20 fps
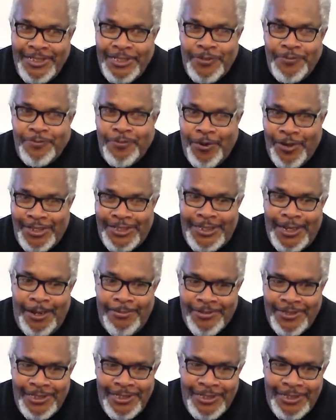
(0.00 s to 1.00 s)
She did
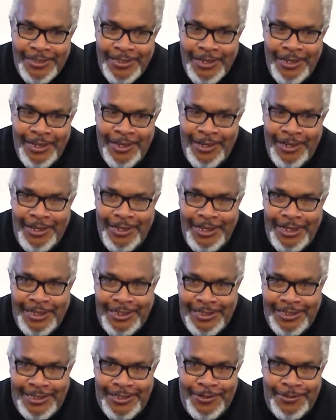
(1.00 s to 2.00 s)
workshops in
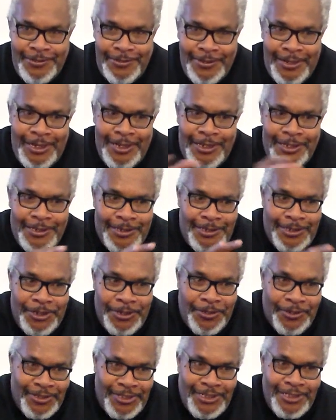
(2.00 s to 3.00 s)
the school, in the
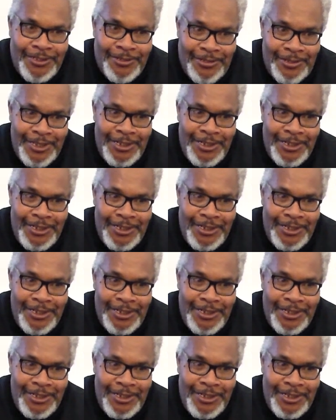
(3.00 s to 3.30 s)
church,